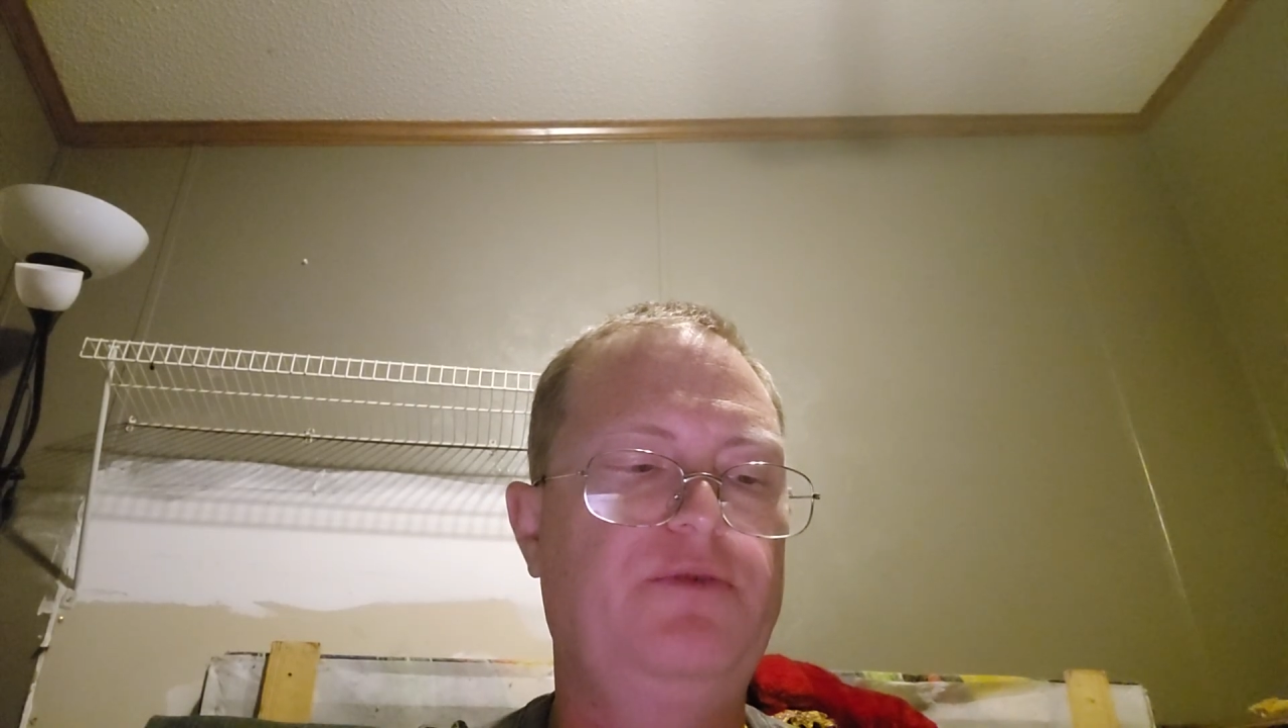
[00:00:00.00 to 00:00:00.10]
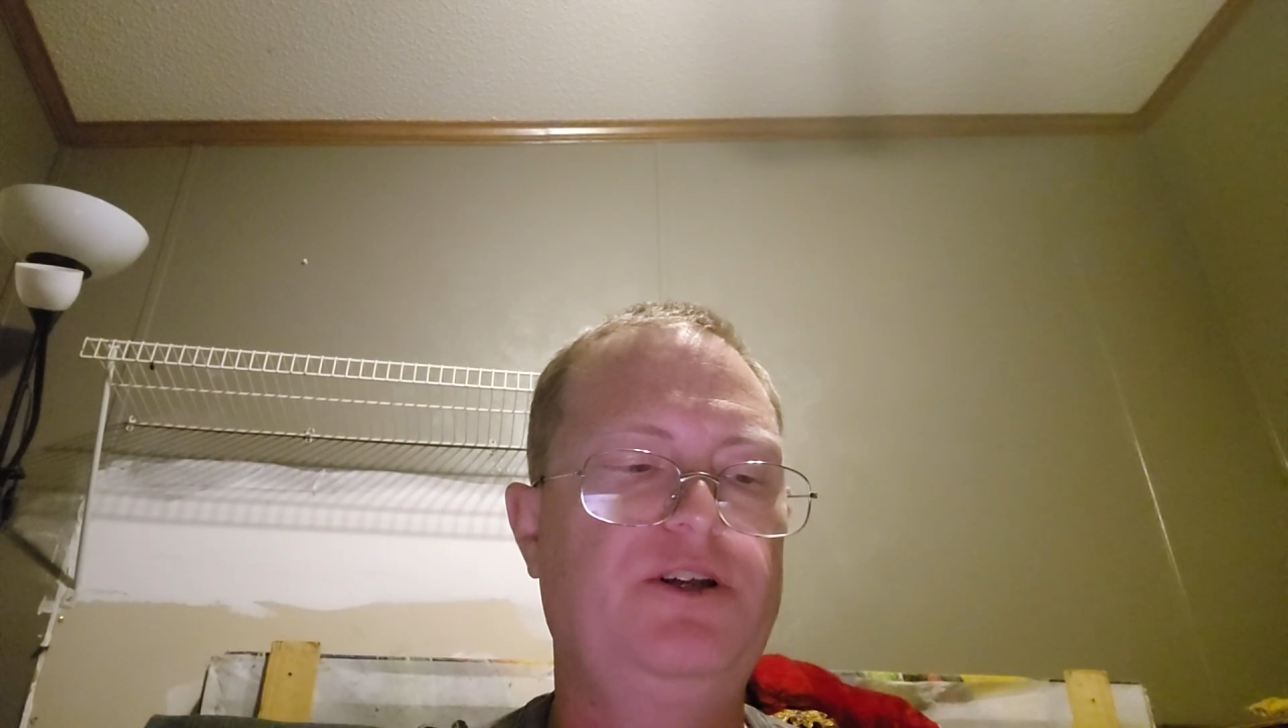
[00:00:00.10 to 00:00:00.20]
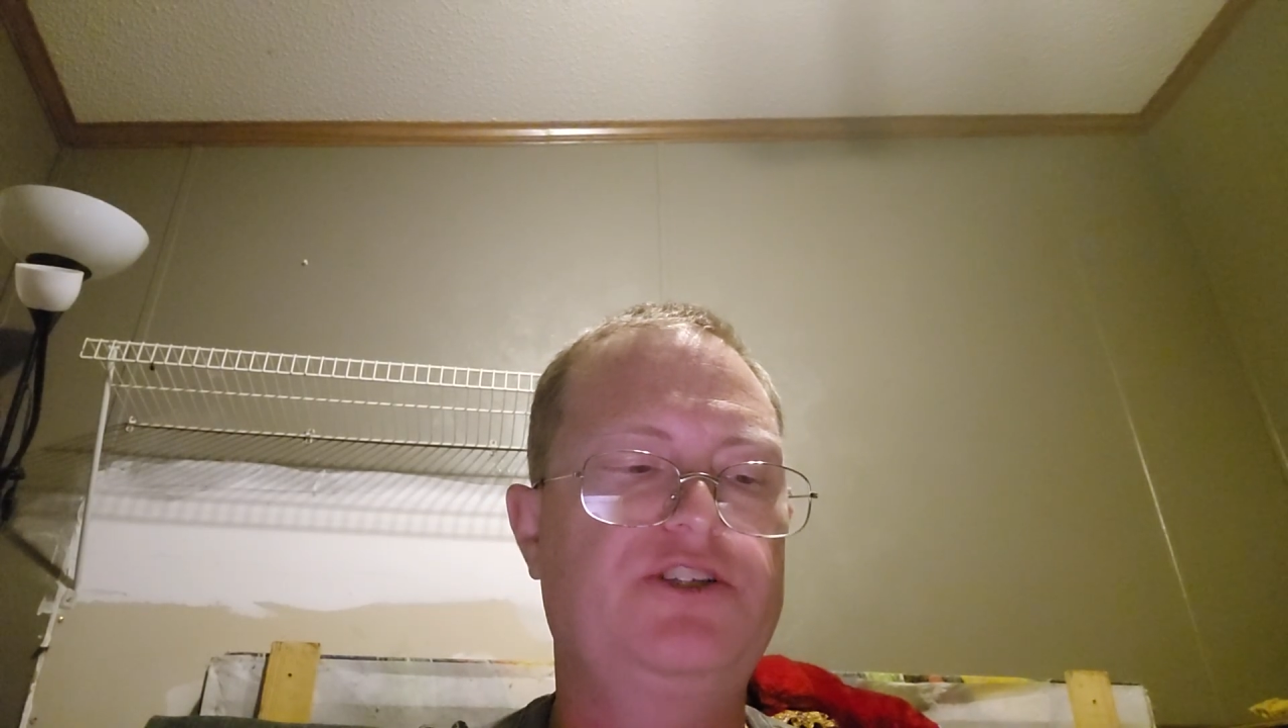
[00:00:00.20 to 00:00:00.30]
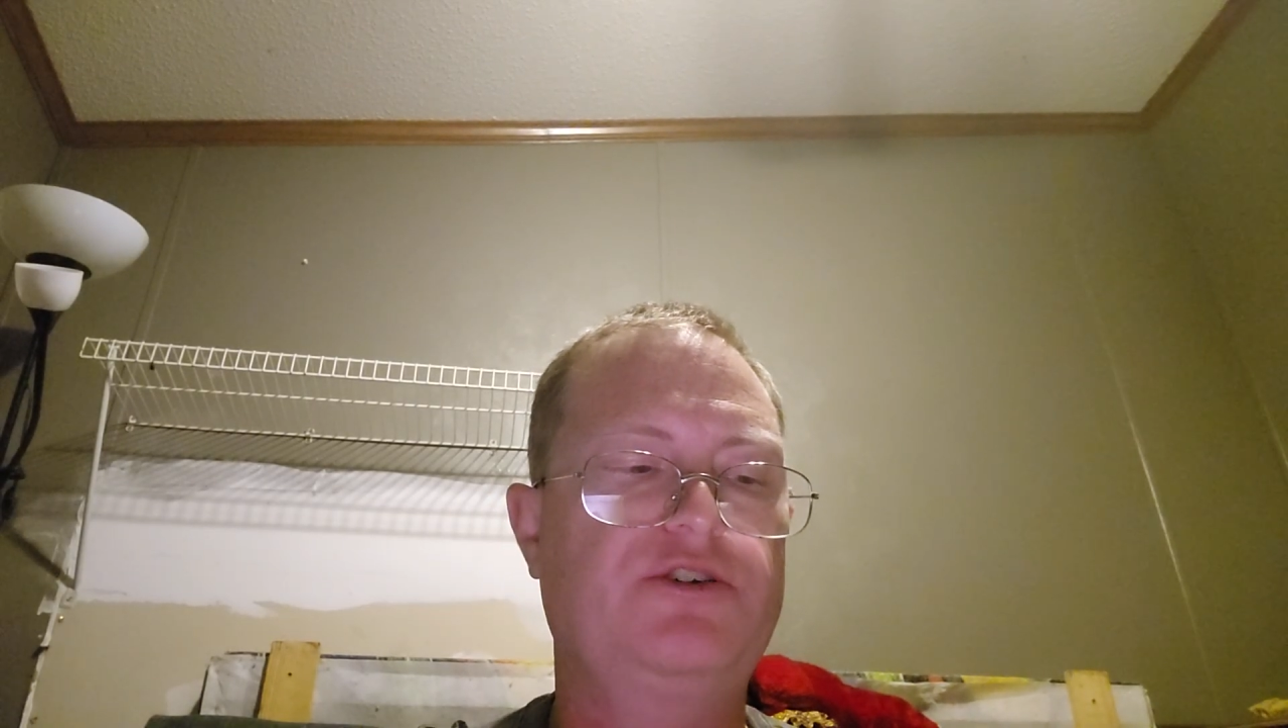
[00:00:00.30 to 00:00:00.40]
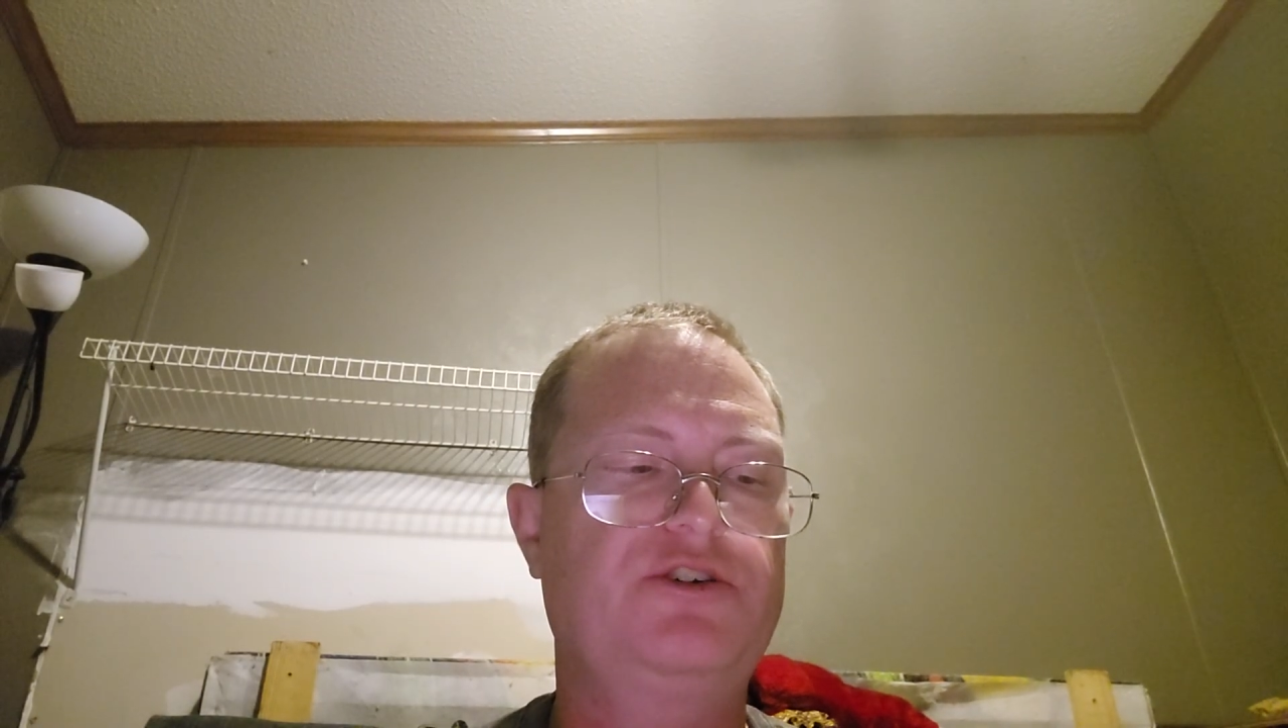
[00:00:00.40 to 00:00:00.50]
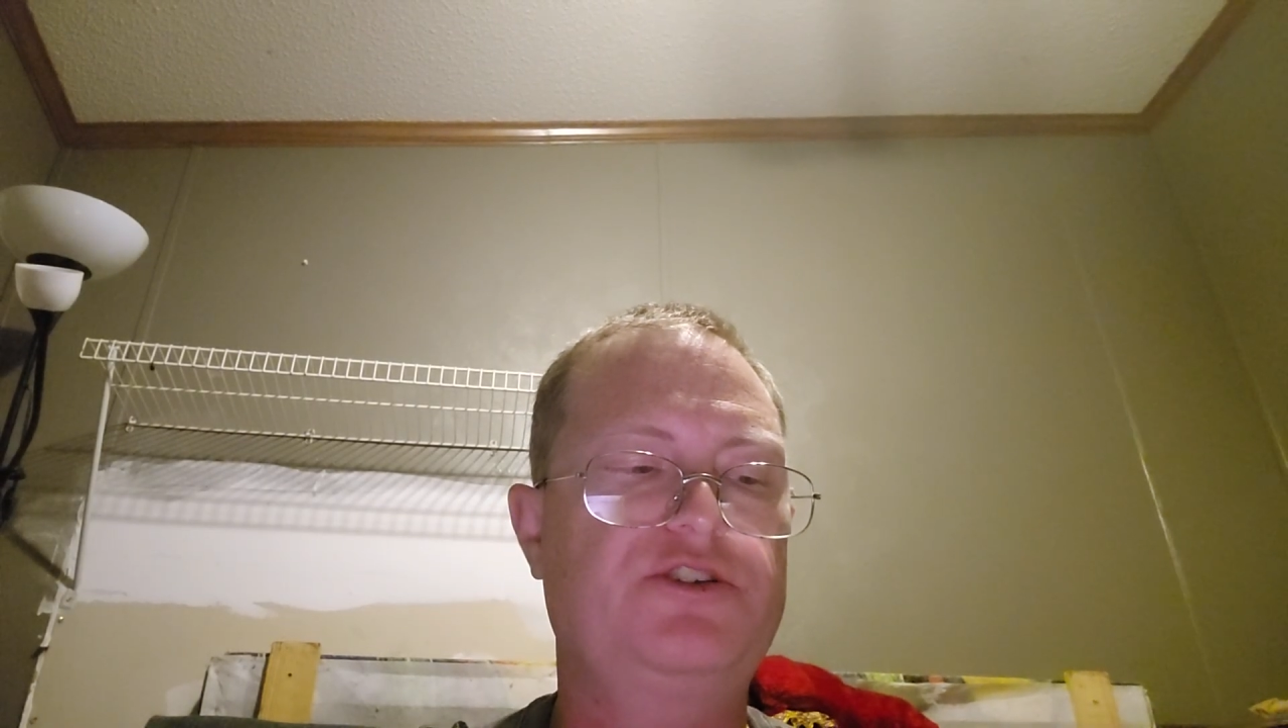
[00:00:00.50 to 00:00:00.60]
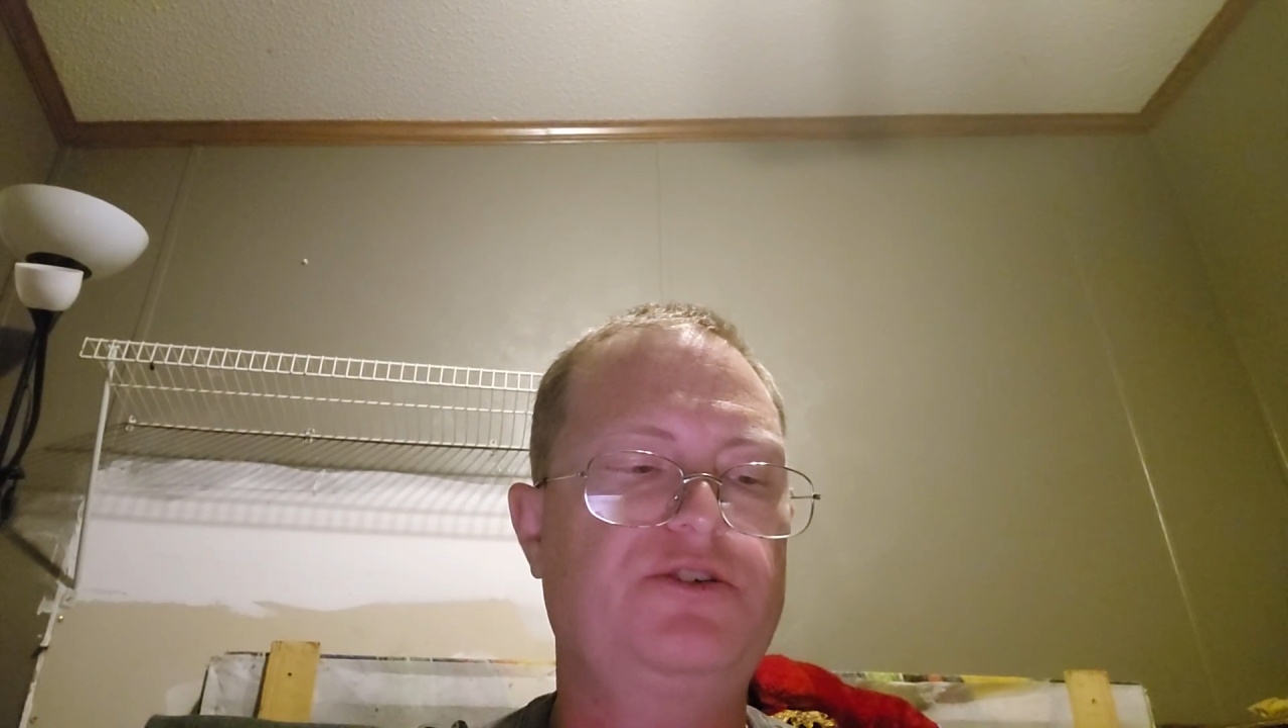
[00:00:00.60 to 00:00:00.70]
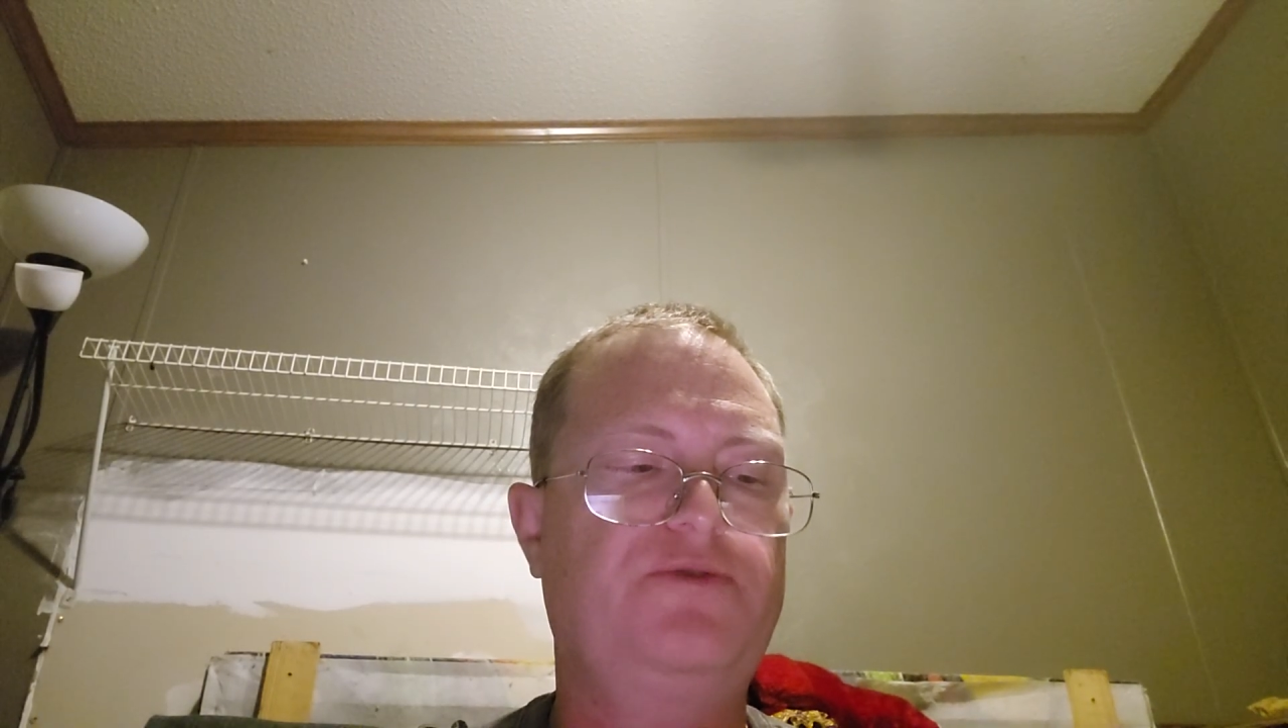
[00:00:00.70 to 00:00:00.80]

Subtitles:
research